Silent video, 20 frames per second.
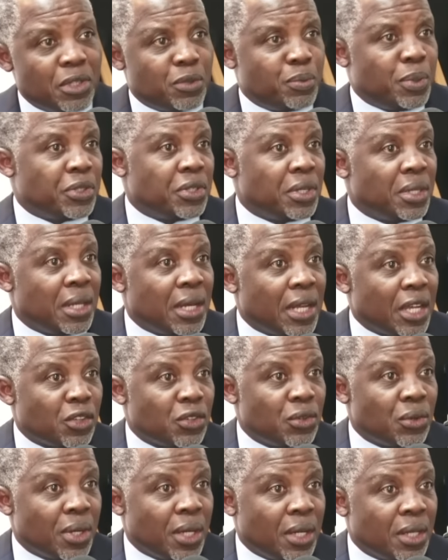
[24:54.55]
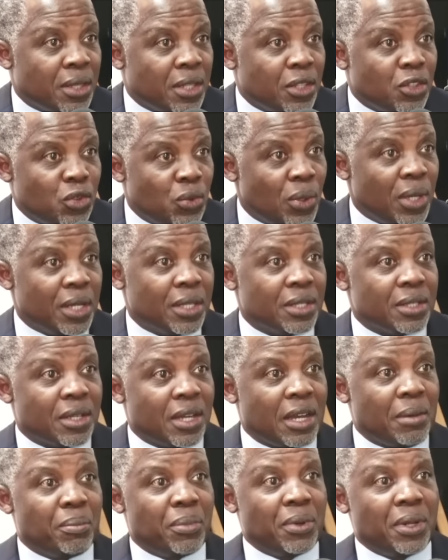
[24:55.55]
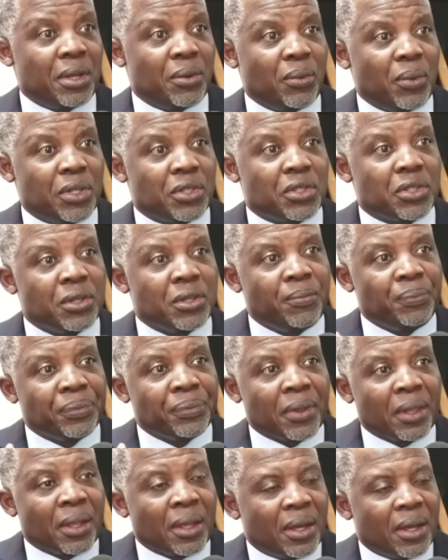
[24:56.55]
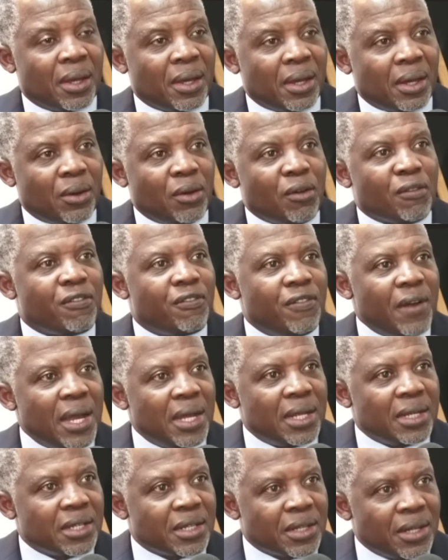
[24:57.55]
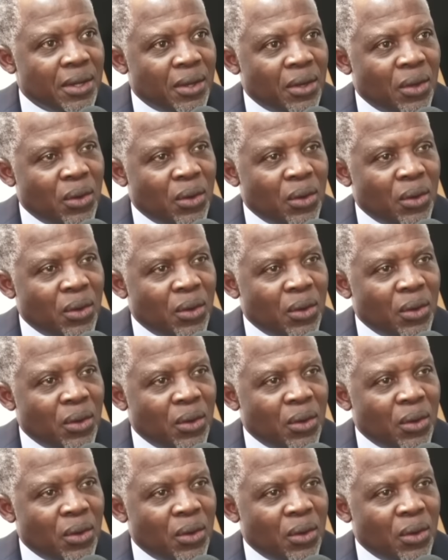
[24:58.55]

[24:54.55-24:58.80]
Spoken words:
especially the National Health Insurance Company, which or fund,